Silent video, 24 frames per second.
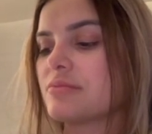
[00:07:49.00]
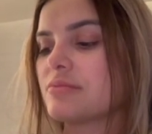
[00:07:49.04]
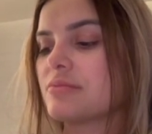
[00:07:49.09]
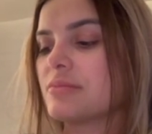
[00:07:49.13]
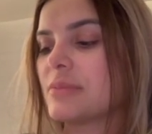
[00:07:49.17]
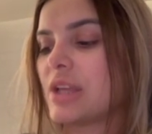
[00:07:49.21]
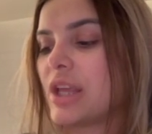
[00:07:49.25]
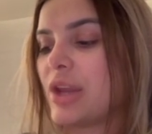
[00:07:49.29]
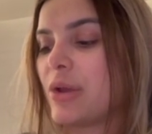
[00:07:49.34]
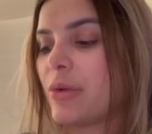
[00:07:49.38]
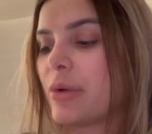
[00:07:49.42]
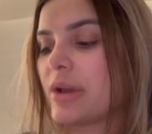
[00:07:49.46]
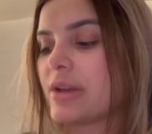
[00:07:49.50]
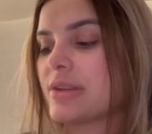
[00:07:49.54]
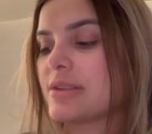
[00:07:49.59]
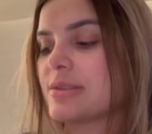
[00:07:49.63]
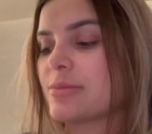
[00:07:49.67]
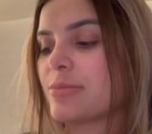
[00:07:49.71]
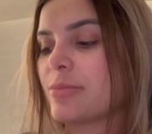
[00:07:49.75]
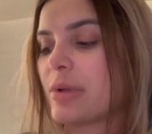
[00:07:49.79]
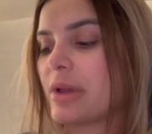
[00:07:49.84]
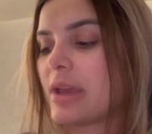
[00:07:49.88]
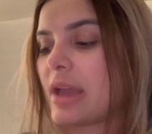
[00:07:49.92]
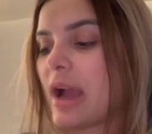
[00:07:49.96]
Anyways,
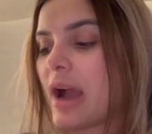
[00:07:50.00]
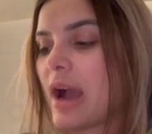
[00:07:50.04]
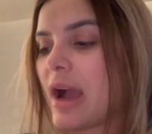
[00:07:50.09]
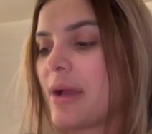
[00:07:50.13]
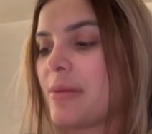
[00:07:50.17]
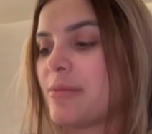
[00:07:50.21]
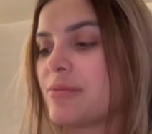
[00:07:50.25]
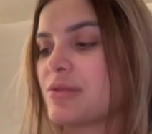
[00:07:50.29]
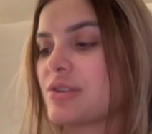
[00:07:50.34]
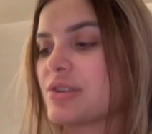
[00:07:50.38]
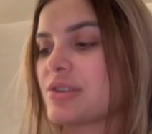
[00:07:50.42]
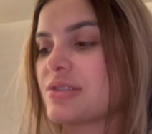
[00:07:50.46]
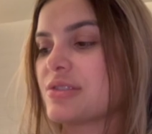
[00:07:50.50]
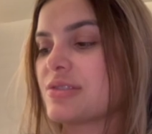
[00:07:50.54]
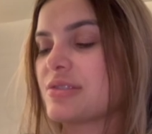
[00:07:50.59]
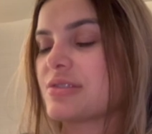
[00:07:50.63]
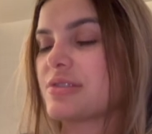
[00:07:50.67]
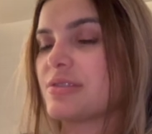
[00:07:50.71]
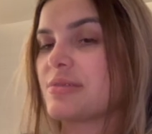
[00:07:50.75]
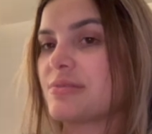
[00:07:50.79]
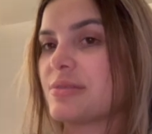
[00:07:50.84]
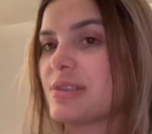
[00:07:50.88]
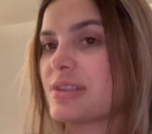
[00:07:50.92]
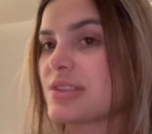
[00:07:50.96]
but yeah,
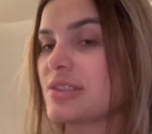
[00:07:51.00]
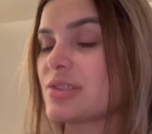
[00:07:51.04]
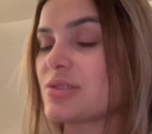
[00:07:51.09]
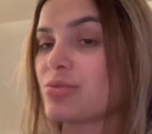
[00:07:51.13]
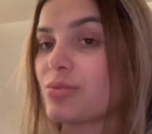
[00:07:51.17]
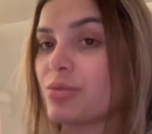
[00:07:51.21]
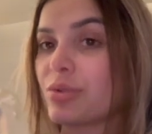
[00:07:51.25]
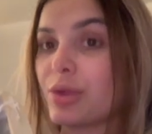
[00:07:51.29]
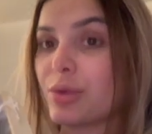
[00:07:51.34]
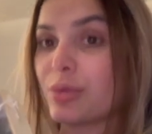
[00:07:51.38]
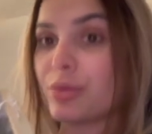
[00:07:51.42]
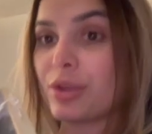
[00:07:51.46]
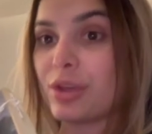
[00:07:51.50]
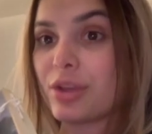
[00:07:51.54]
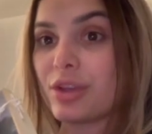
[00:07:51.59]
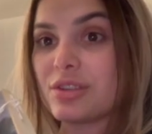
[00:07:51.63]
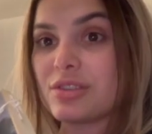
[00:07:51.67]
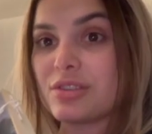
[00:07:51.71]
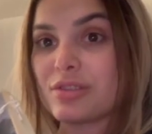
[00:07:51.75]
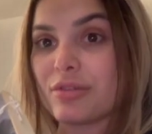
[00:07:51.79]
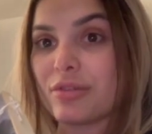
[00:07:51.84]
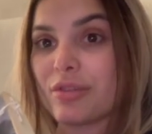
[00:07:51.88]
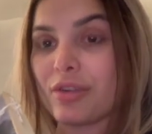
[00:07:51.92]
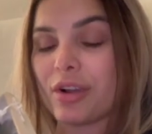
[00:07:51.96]
this is really, really good
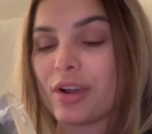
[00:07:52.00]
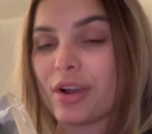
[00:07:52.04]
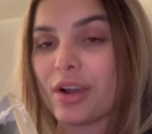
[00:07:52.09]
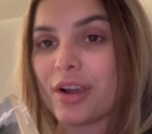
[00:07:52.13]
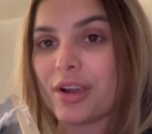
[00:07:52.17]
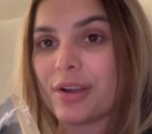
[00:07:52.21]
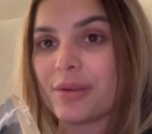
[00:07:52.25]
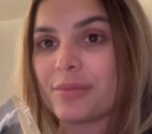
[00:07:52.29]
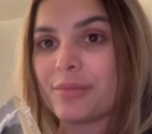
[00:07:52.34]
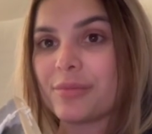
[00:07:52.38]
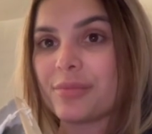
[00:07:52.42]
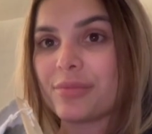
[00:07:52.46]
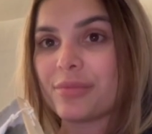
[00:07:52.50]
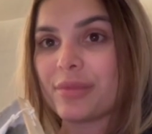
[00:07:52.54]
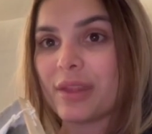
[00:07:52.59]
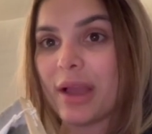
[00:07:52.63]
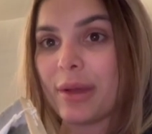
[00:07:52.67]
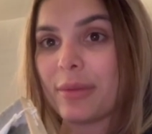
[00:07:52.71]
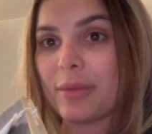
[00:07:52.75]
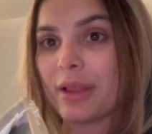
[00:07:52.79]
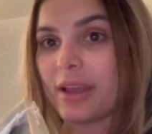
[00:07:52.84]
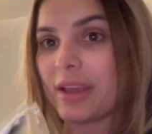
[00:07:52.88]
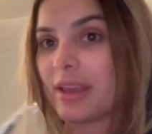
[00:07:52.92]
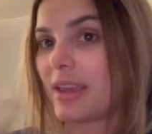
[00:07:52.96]
so far.
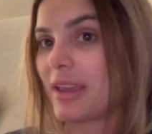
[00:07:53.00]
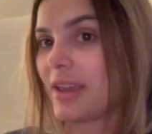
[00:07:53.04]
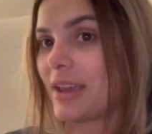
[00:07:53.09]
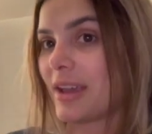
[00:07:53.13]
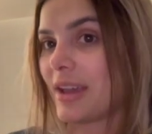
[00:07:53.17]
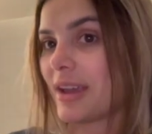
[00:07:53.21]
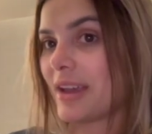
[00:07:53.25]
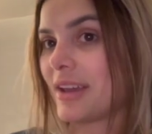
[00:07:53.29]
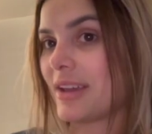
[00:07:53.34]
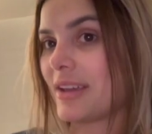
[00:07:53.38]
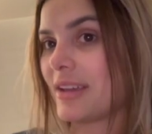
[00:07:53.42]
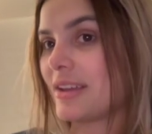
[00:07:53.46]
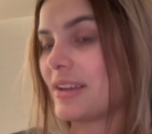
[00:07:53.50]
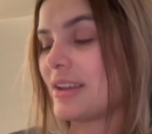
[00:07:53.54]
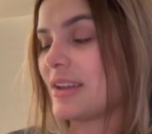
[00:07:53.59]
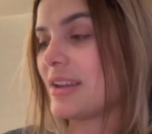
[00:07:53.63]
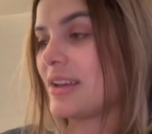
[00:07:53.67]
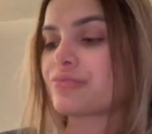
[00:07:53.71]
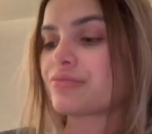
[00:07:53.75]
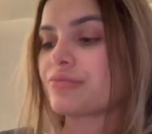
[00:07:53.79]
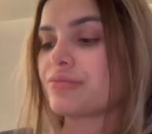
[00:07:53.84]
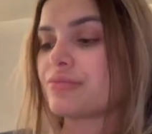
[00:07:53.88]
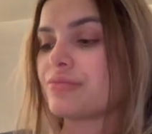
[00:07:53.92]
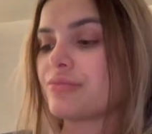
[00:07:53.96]
I'm liking it.
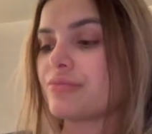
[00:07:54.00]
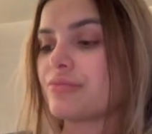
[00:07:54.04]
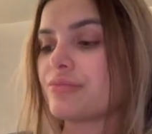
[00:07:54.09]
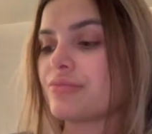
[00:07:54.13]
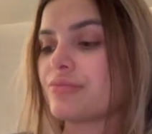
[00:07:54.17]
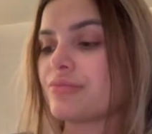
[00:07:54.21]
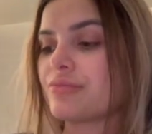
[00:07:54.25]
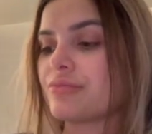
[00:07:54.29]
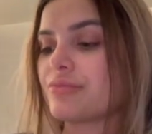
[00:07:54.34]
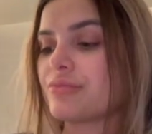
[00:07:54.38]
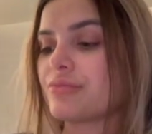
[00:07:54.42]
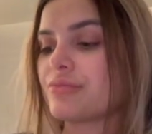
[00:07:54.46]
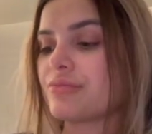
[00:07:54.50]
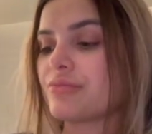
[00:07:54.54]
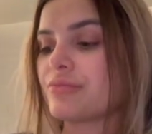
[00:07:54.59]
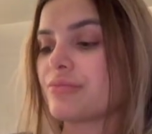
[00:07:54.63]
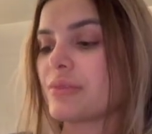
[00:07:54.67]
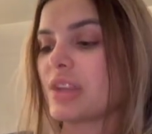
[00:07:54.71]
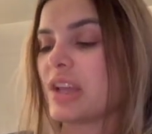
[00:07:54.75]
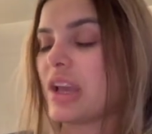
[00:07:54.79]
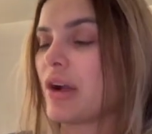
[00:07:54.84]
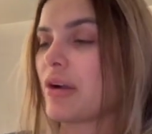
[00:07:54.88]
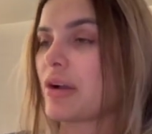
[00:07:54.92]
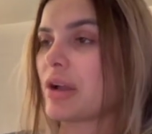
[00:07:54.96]

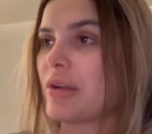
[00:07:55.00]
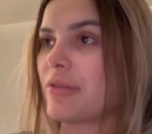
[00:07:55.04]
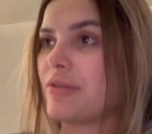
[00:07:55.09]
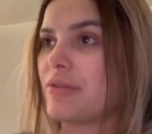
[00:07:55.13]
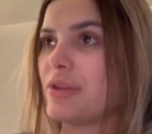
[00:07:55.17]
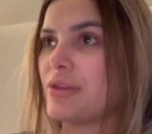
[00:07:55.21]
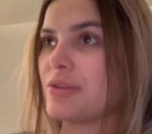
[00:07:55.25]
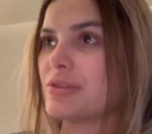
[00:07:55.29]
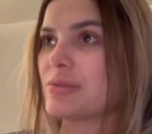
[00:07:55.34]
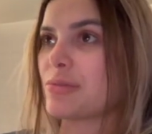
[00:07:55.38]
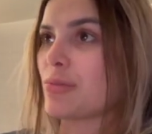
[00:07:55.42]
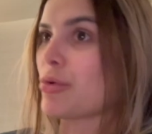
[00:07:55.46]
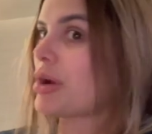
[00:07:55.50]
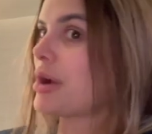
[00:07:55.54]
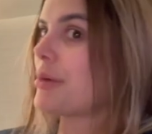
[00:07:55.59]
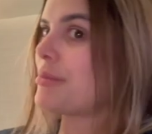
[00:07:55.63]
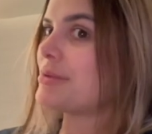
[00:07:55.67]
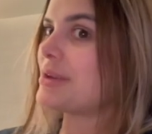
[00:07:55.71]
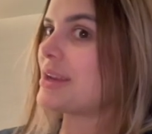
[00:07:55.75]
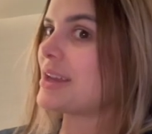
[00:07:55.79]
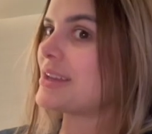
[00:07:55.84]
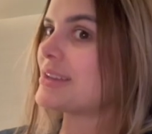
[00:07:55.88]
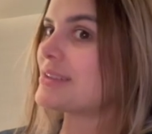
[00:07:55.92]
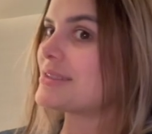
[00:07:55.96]
Yeah, I'll give you some more
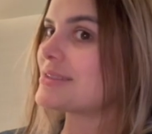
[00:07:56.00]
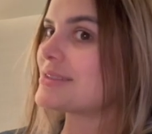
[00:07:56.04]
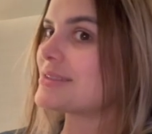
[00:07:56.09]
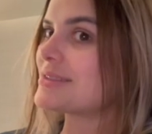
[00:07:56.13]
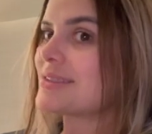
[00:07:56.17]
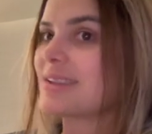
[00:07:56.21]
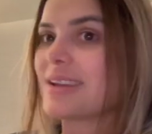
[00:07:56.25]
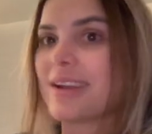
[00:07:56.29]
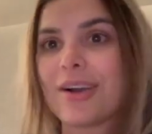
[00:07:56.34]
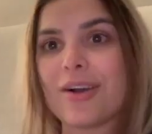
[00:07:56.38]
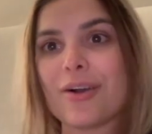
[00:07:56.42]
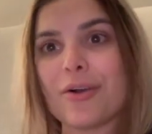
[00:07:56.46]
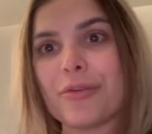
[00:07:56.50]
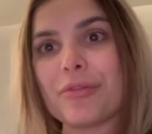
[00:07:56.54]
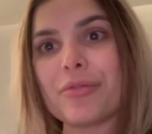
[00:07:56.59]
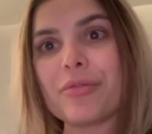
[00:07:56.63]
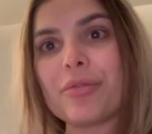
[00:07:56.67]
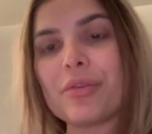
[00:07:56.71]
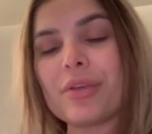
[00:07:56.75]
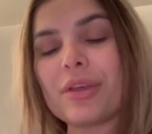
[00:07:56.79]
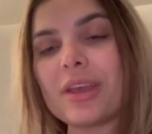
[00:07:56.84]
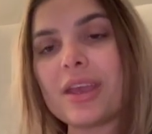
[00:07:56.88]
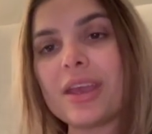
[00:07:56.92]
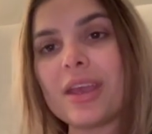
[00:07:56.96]
updates.
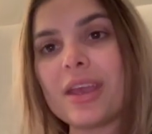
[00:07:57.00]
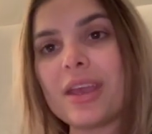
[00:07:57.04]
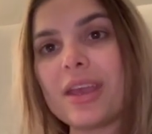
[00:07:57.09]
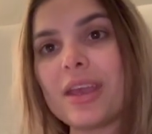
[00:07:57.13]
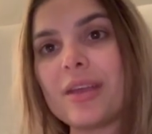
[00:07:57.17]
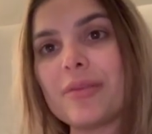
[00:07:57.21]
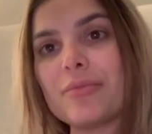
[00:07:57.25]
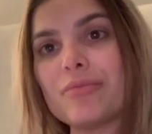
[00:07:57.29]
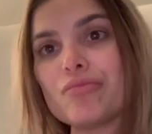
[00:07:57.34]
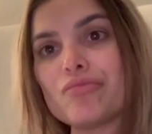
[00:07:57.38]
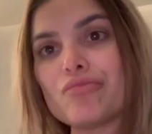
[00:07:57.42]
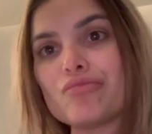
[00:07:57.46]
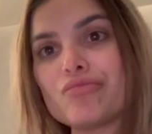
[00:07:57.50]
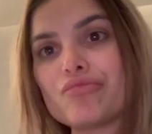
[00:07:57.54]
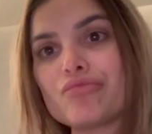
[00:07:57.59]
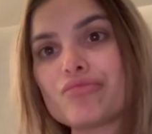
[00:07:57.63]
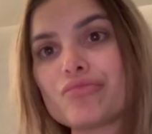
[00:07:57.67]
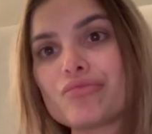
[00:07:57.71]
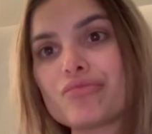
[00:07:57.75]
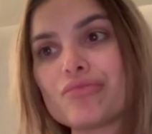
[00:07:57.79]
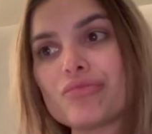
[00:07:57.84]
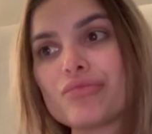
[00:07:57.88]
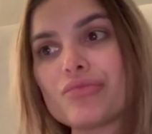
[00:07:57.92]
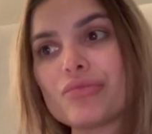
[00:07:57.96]
Hopefully
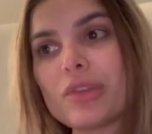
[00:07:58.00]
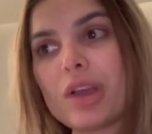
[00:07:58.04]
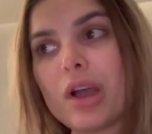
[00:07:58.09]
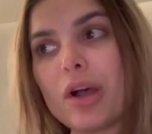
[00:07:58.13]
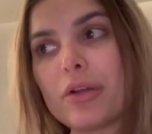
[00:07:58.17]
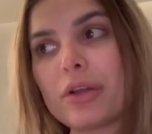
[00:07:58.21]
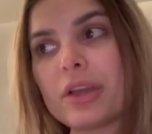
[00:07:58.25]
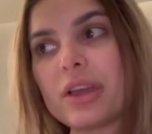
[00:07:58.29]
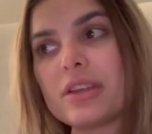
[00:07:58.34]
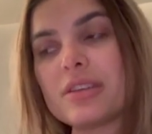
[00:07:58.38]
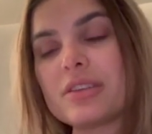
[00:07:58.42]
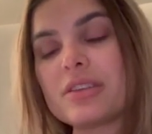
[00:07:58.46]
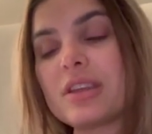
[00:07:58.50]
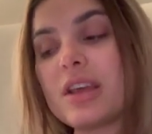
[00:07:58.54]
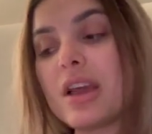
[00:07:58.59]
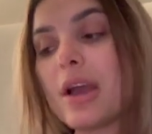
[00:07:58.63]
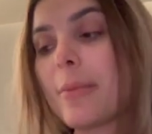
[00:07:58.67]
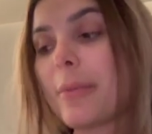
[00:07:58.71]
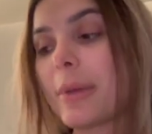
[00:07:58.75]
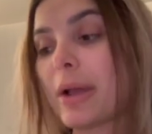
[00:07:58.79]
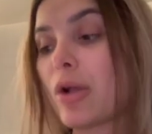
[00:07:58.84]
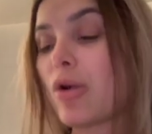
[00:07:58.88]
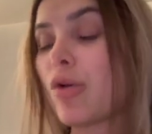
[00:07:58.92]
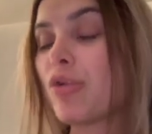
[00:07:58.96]

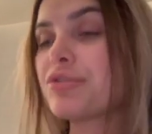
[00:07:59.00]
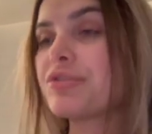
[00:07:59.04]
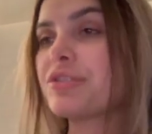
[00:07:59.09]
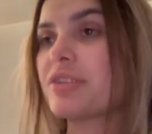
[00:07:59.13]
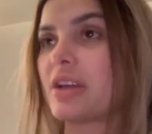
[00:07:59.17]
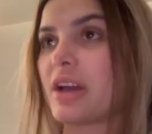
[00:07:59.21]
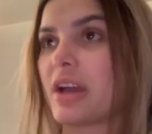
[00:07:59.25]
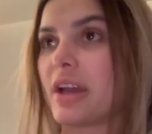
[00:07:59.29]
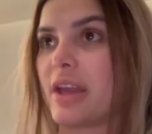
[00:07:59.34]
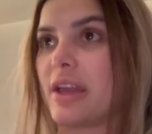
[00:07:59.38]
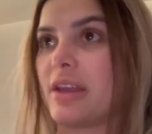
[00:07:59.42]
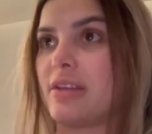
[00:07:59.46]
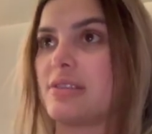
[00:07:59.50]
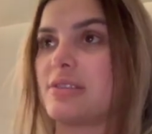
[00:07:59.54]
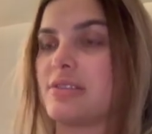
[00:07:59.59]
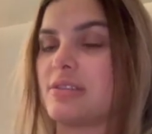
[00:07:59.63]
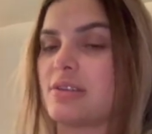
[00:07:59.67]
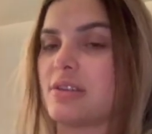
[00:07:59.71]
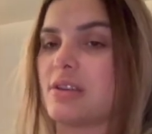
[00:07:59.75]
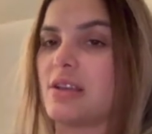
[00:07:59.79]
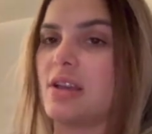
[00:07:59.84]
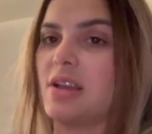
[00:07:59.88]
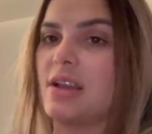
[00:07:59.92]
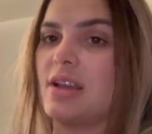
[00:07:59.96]
my goal tonight
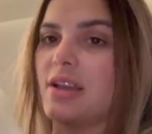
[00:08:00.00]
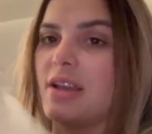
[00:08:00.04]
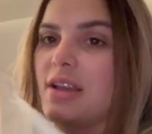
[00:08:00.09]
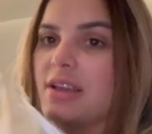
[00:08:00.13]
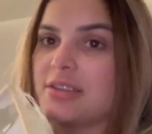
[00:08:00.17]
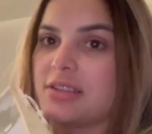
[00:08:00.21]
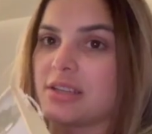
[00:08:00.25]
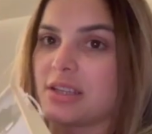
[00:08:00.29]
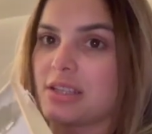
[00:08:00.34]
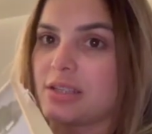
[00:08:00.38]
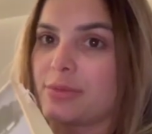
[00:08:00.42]
is to get to